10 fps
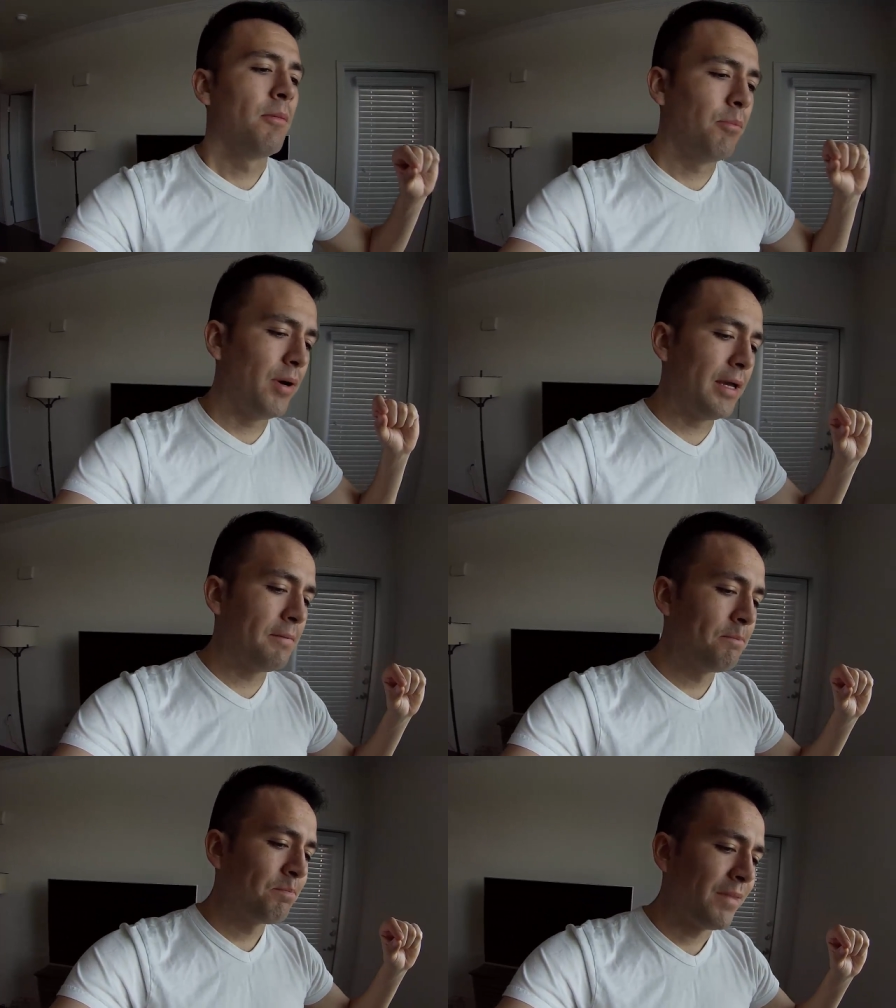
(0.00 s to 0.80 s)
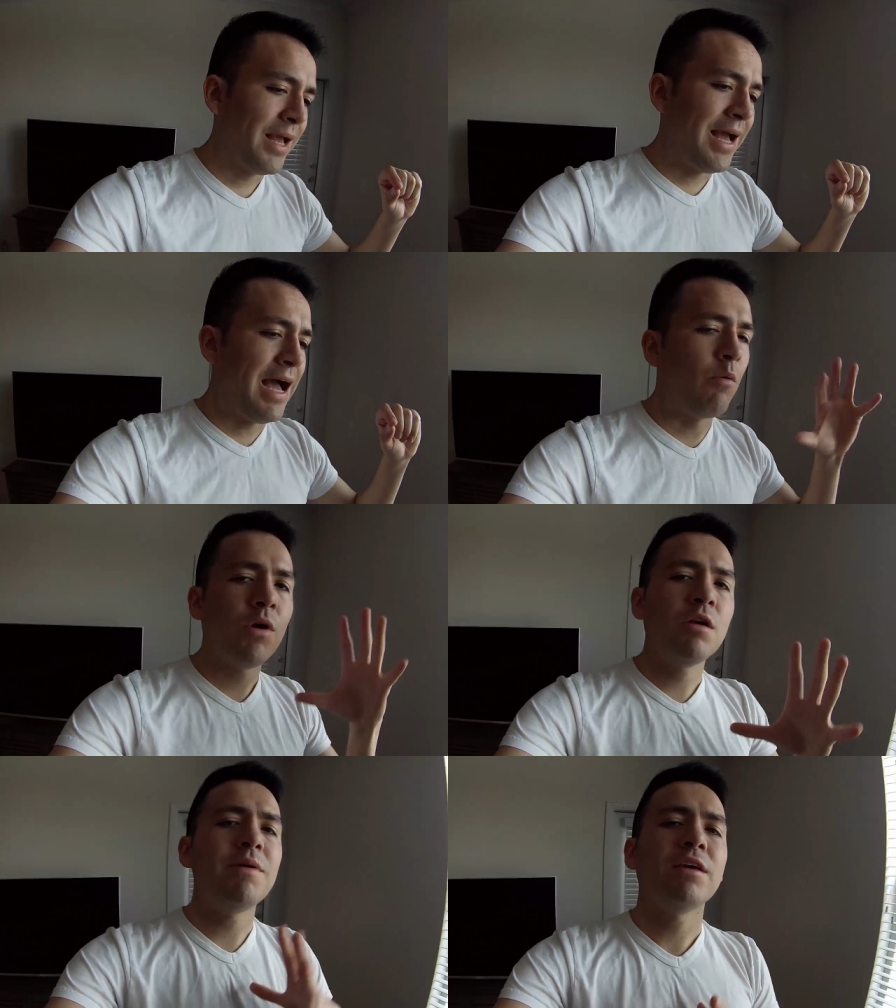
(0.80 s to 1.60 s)
But I
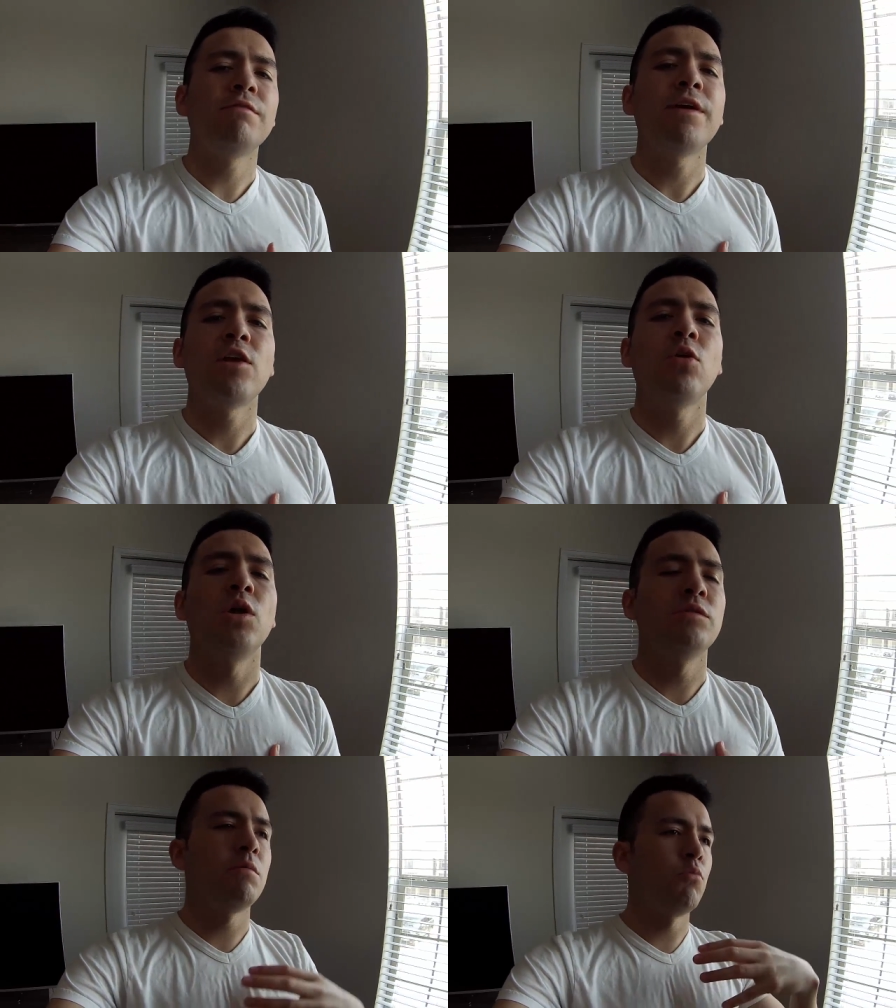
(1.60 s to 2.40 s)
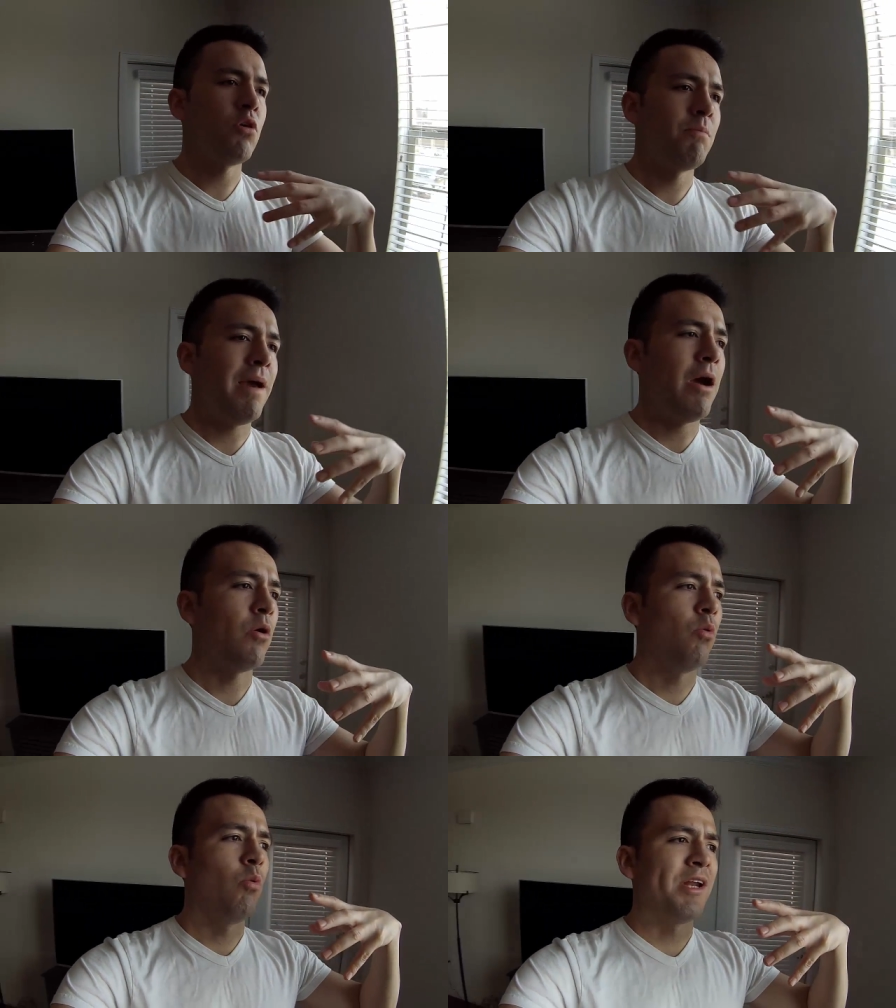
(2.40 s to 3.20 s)
wanted to make a video a little bit more
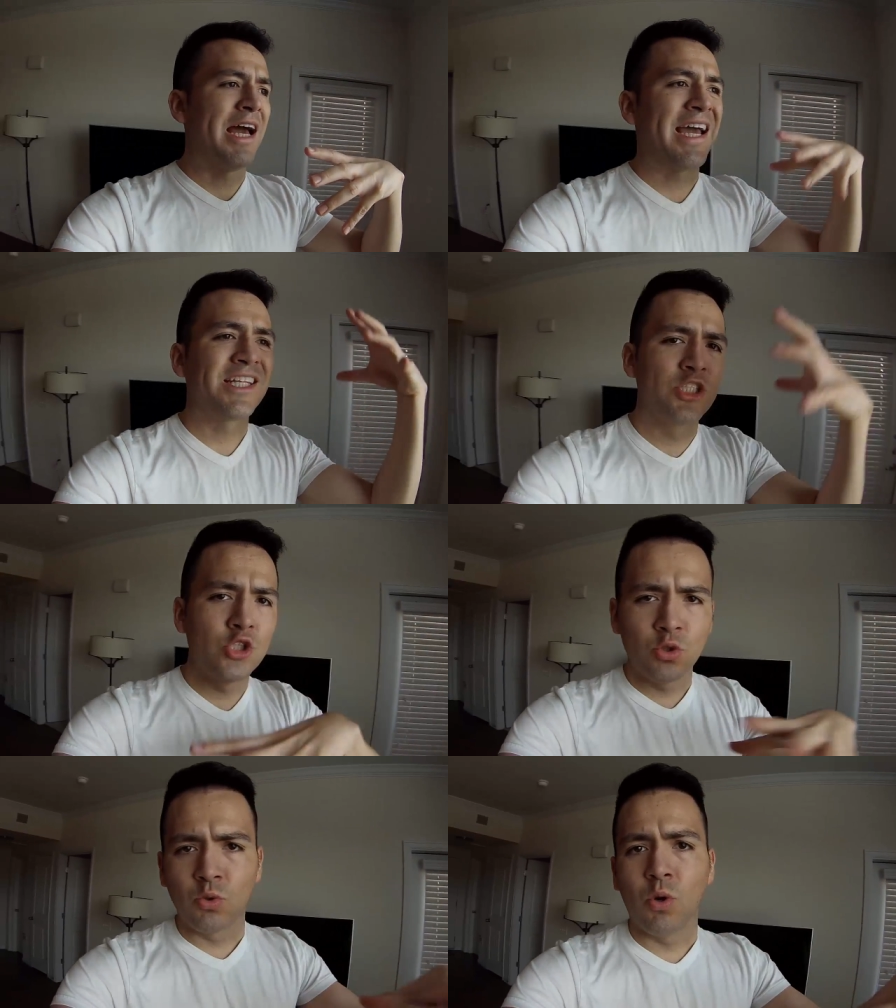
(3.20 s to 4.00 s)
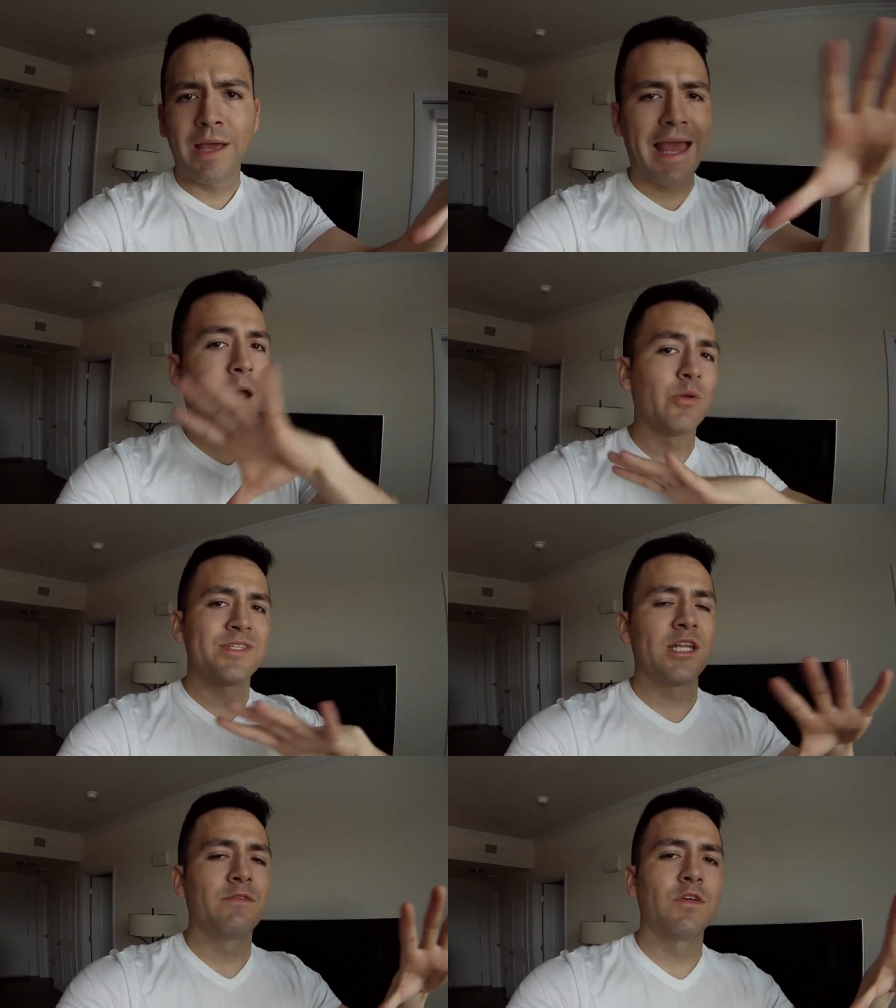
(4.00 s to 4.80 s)
about what I do
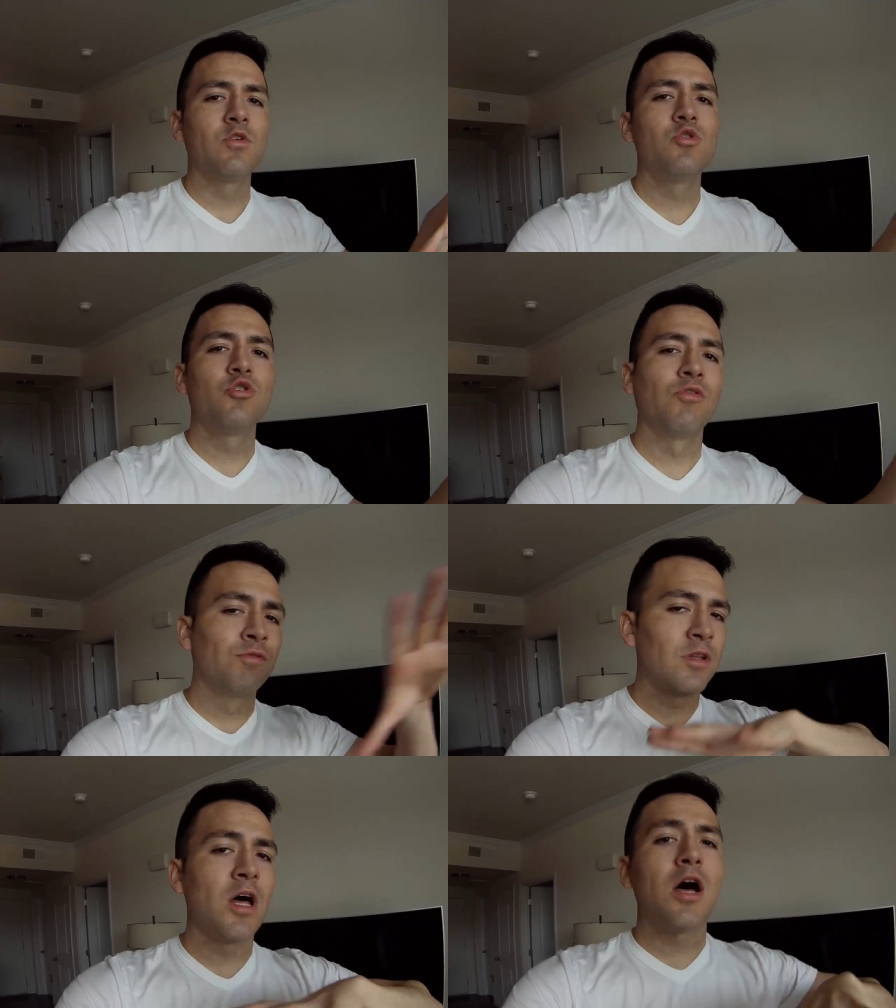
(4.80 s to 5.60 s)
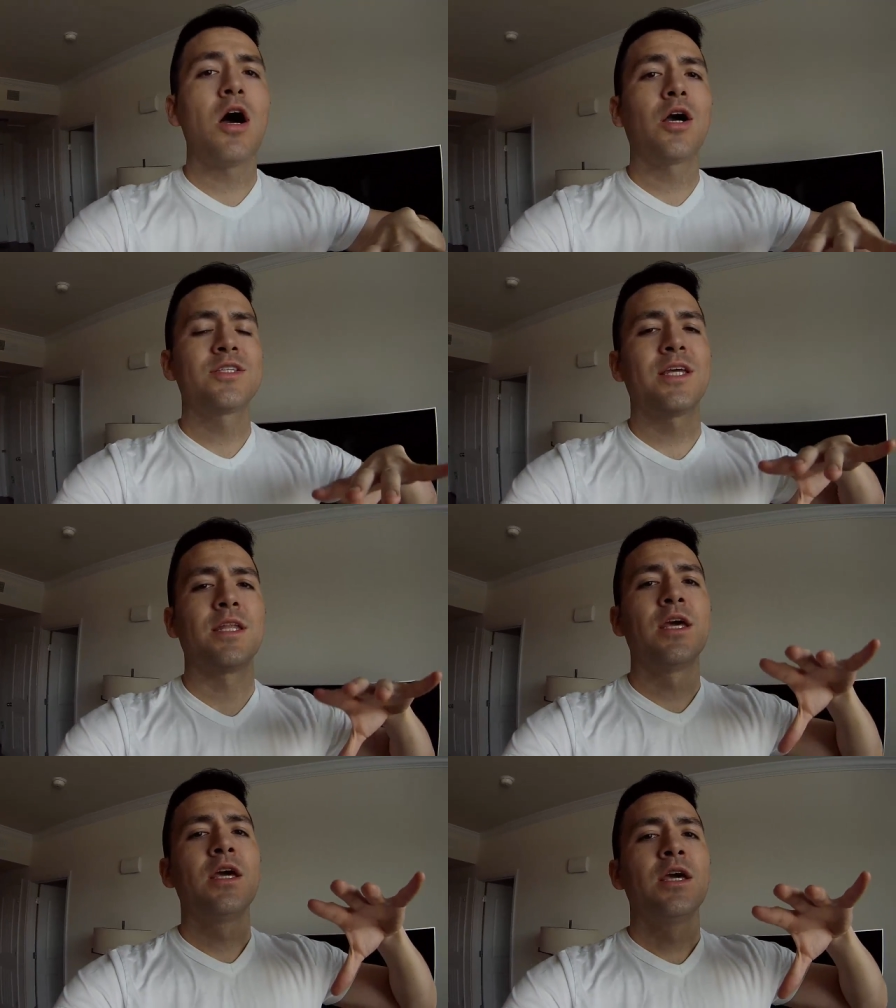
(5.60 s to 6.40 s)
outside of the usual vlogs and,